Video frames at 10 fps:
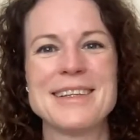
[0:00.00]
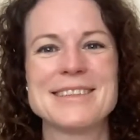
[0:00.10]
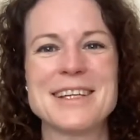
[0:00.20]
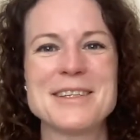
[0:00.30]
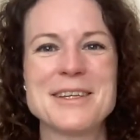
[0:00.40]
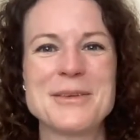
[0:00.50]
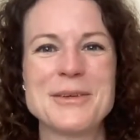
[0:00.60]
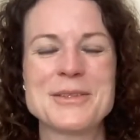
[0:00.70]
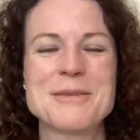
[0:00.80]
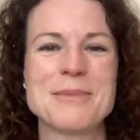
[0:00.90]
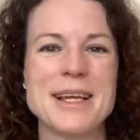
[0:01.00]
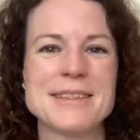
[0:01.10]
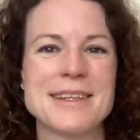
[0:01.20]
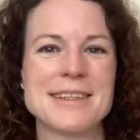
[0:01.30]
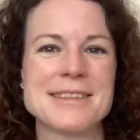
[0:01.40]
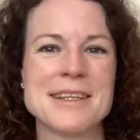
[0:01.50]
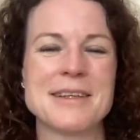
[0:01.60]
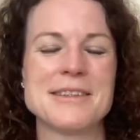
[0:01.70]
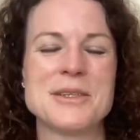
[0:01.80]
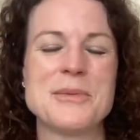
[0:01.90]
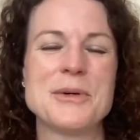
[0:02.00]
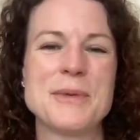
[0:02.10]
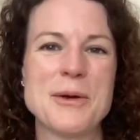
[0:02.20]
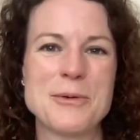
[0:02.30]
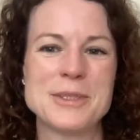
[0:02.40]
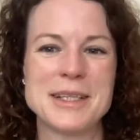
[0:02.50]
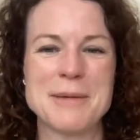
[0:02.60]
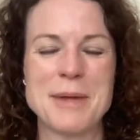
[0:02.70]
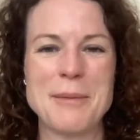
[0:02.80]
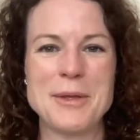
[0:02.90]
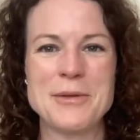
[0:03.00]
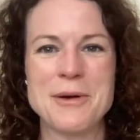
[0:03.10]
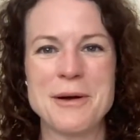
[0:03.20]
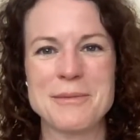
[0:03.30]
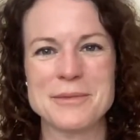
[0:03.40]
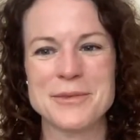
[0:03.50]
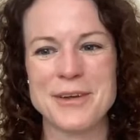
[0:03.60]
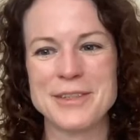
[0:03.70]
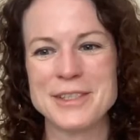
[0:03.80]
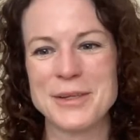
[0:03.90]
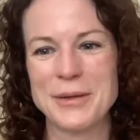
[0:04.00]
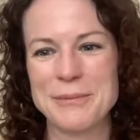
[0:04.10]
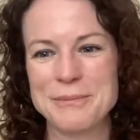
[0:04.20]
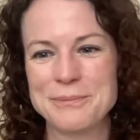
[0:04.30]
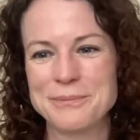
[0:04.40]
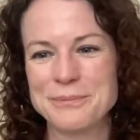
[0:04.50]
sending you lots of blessings that you will be holding that baby in your arms very soon.